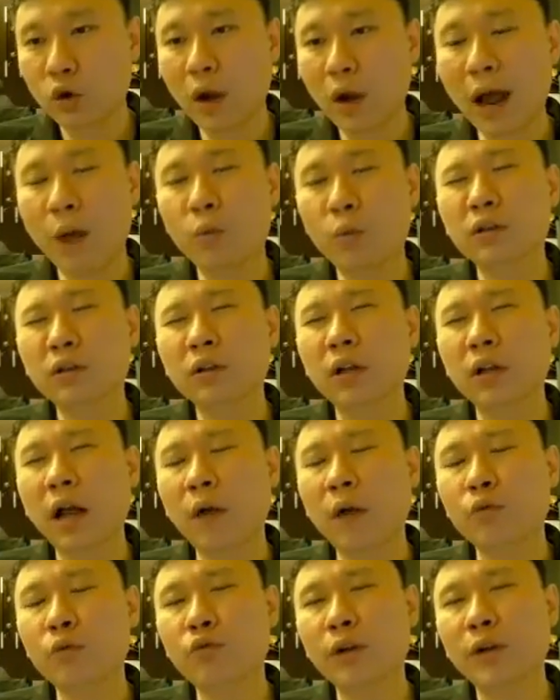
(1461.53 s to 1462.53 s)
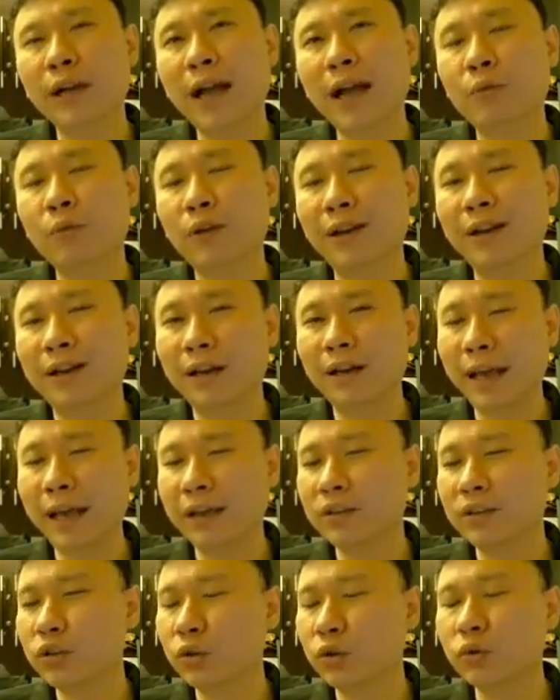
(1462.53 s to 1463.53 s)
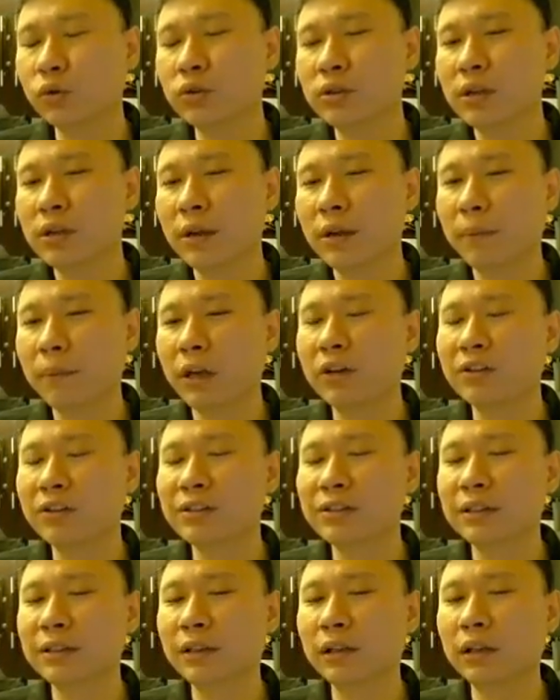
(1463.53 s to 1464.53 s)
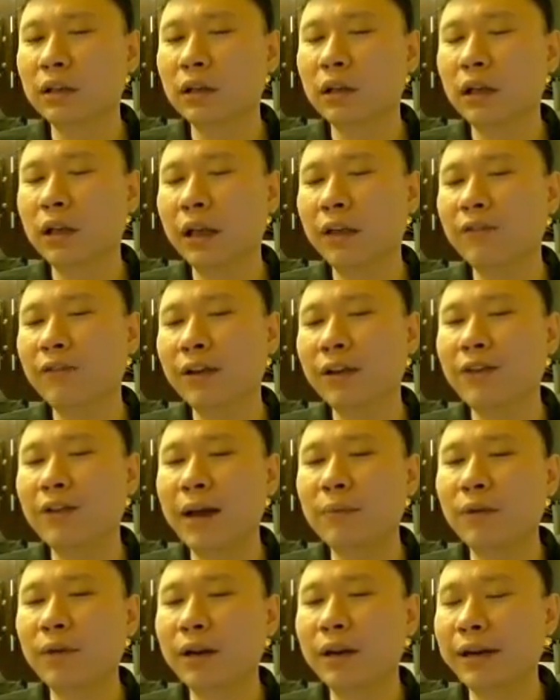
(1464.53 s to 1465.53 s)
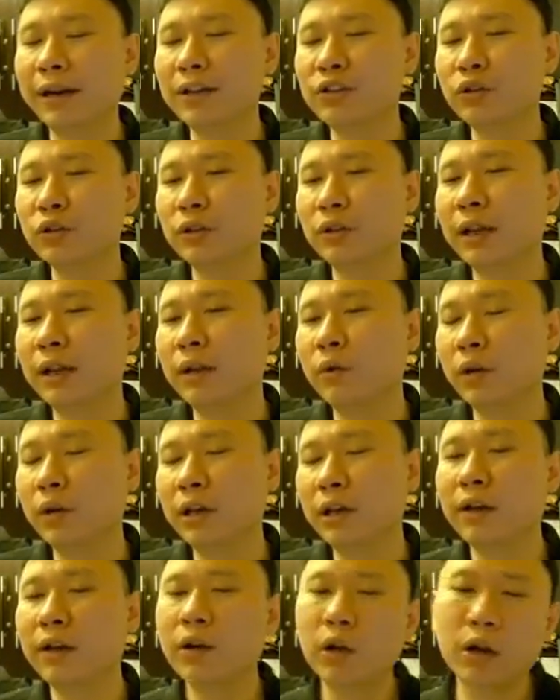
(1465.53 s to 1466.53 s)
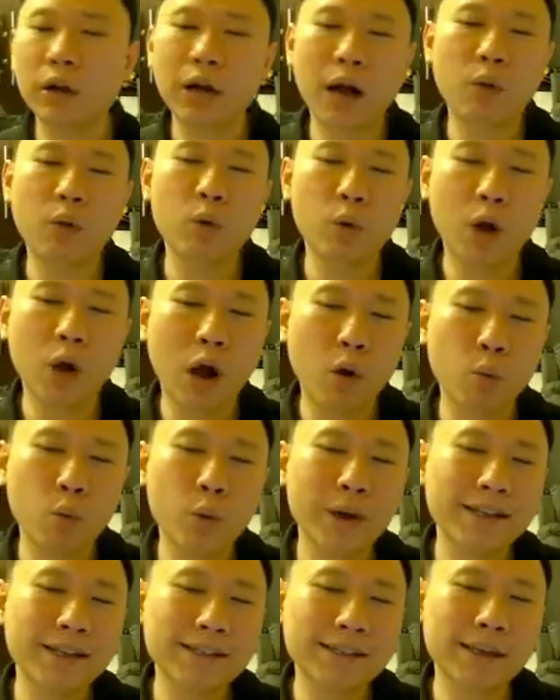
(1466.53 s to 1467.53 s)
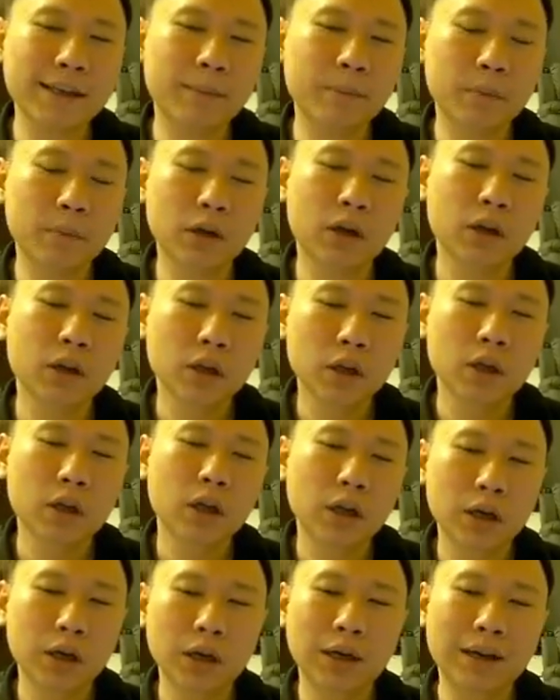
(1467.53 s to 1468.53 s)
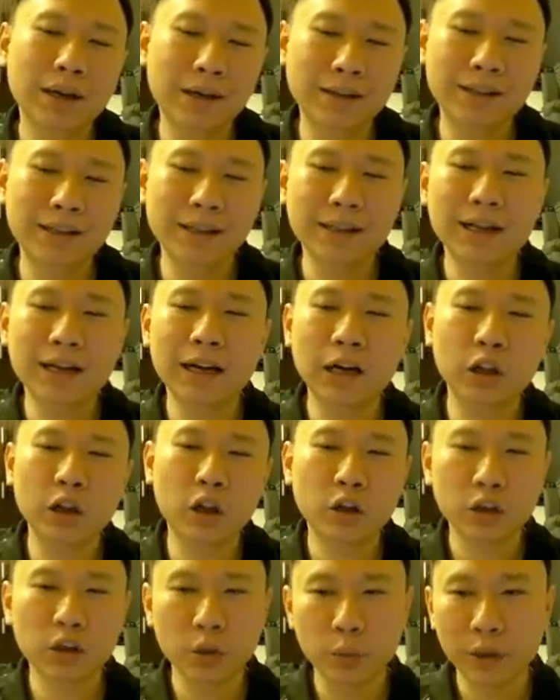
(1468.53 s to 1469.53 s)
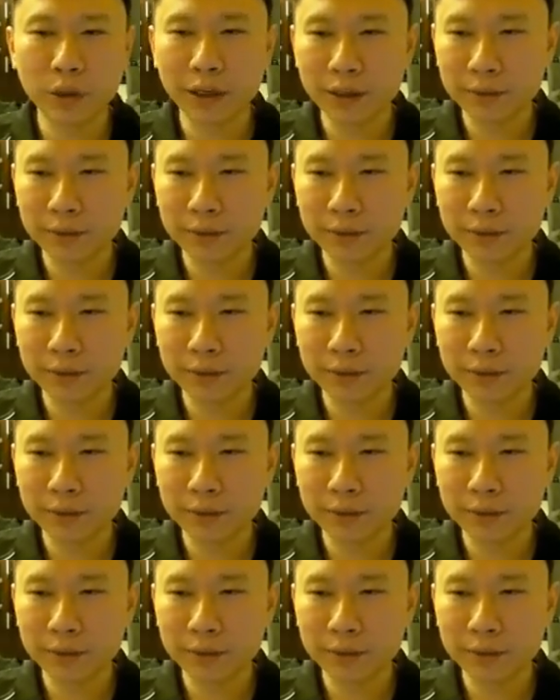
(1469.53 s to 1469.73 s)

I won't really upgrade a A stone, because even if I upgrade an A stone, then I'll waste some adena along the way.